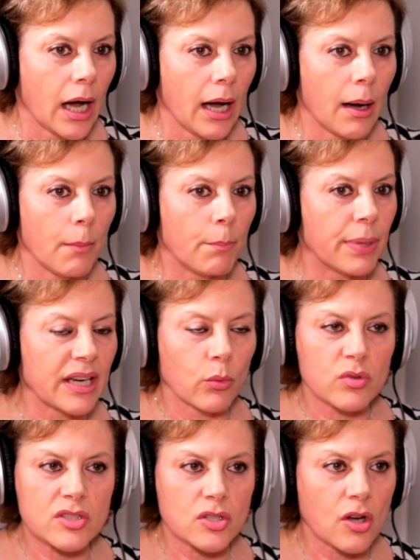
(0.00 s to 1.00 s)
But it
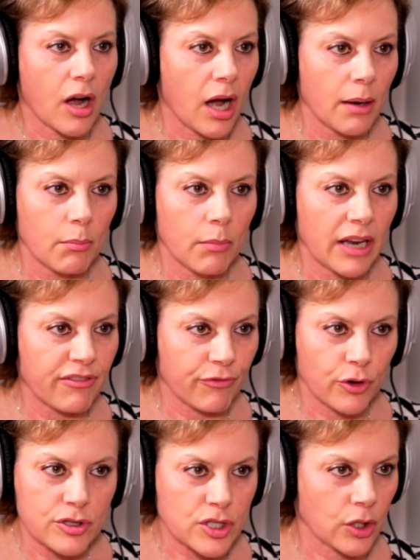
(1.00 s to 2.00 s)
was not my
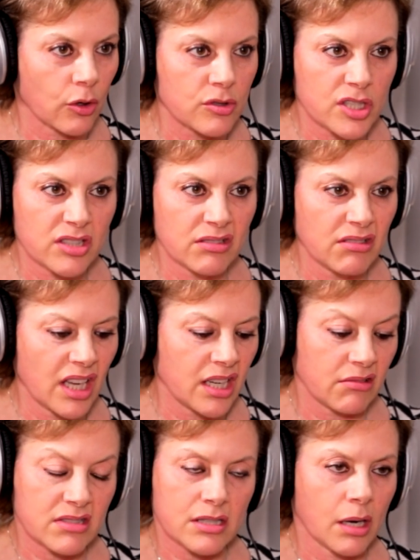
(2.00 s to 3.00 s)
first go-to, and
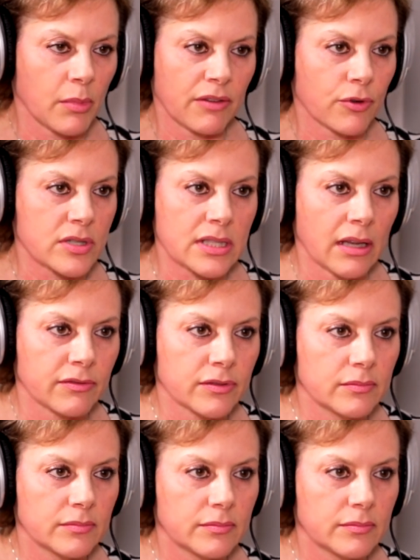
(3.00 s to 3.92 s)
it was not my first love.